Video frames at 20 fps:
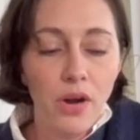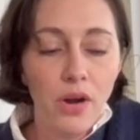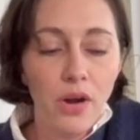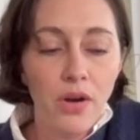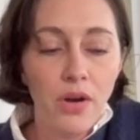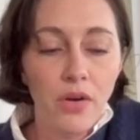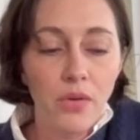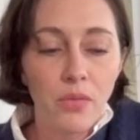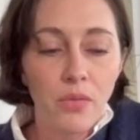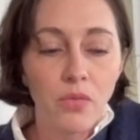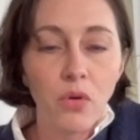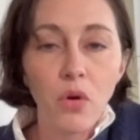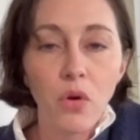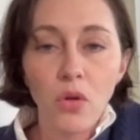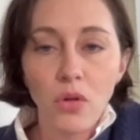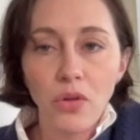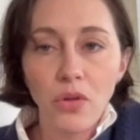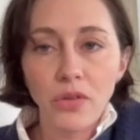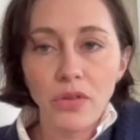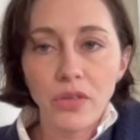
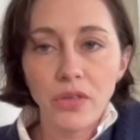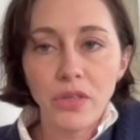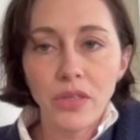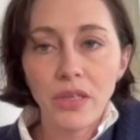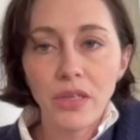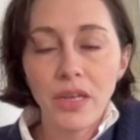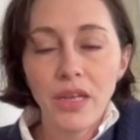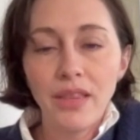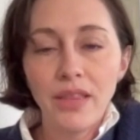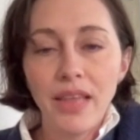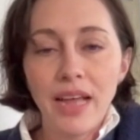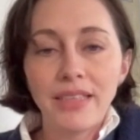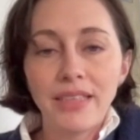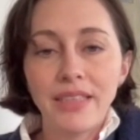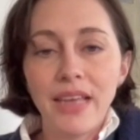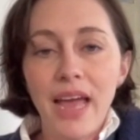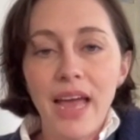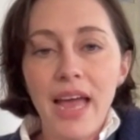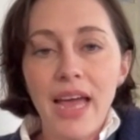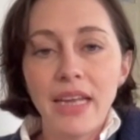roles that
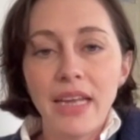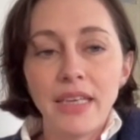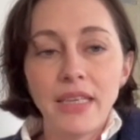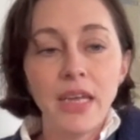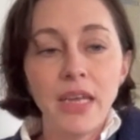said